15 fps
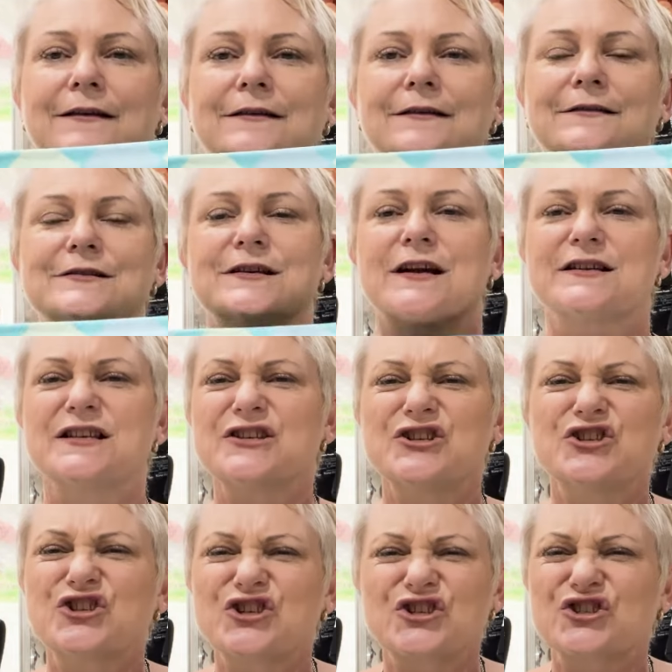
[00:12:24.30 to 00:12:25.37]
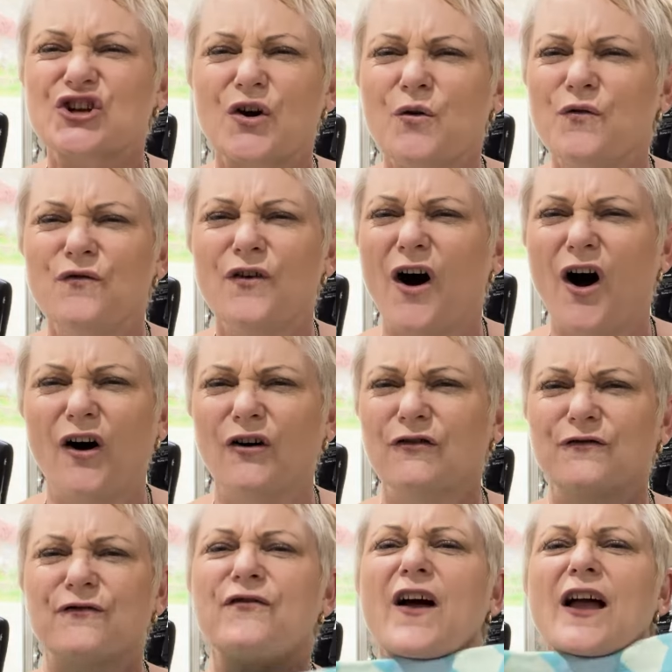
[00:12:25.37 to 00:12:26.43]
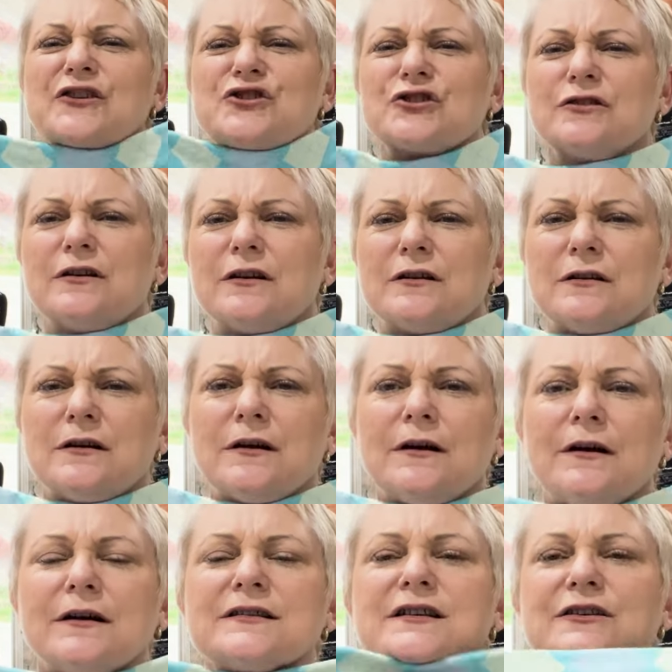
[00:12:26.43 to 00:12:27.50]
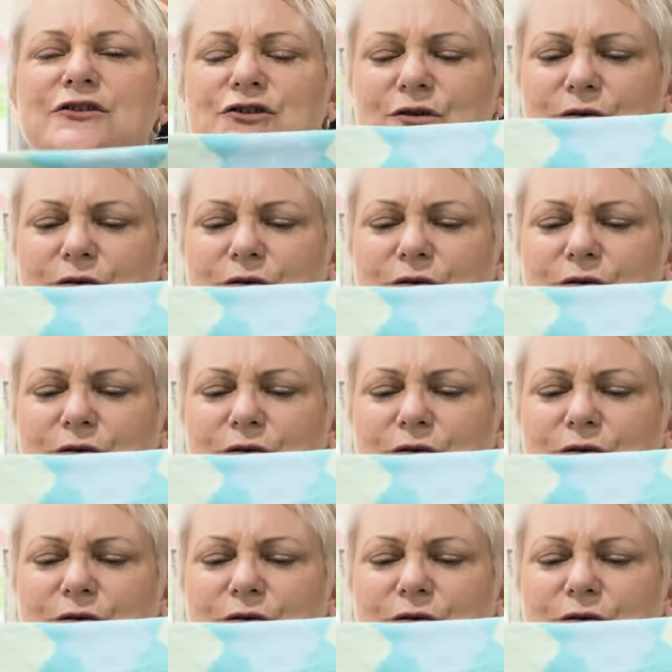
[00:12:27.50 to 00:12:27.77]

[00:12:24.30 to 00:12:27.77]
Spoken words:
She goes, it's just so old-fashioned. And so could you